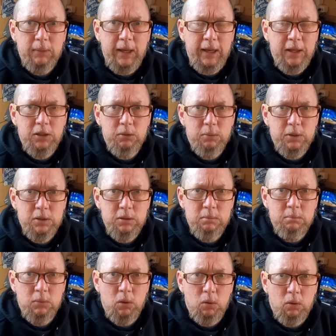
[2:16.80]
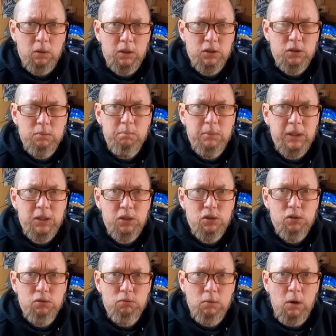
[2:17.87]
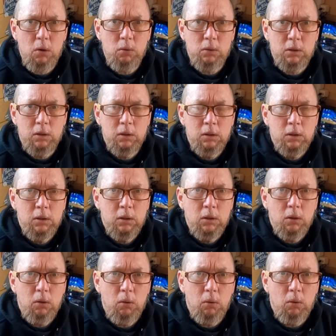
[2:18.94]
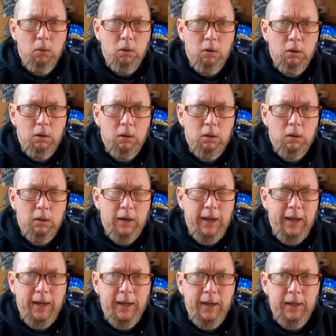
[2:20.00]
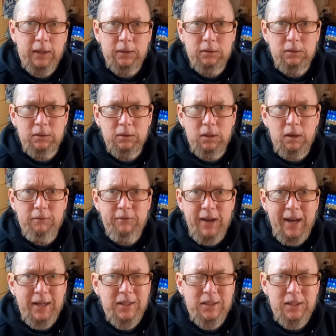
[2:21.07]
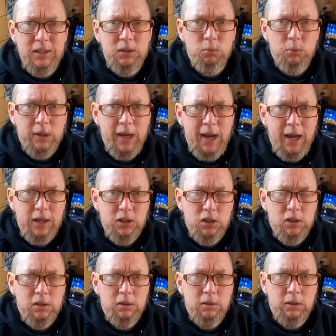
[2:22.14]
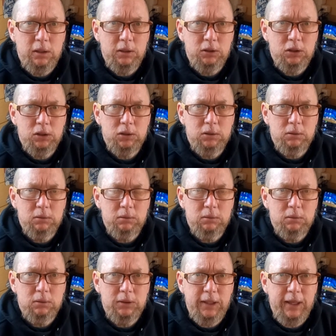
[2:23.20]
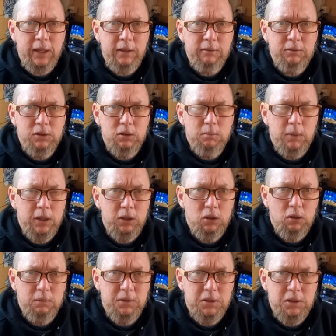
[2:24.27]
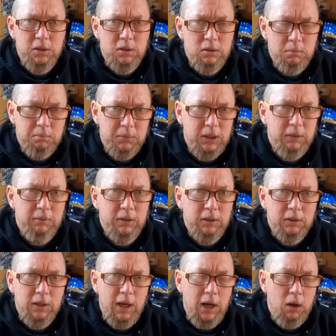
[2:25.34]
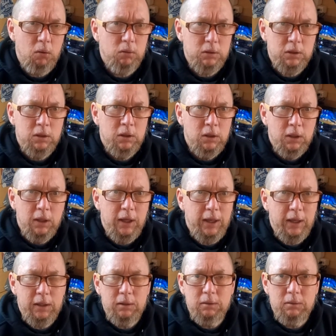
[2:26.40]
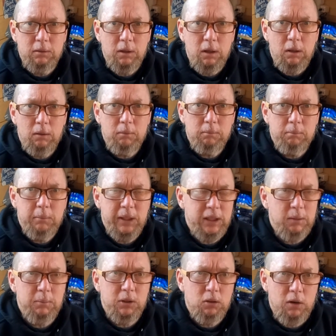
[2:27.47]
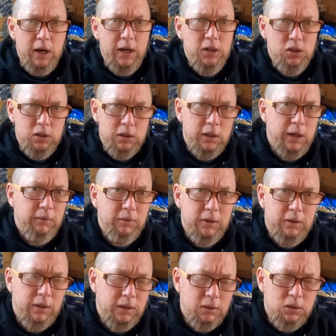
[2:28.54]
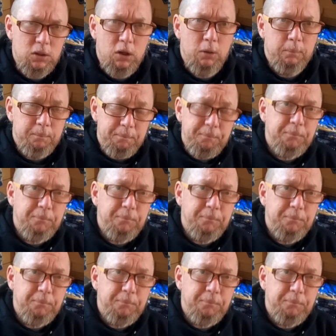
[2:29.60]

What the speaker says: aneurysm or a mini stroke, or had a vaccine reaction that just gave to my nervous system giving out and making me crash and everything. So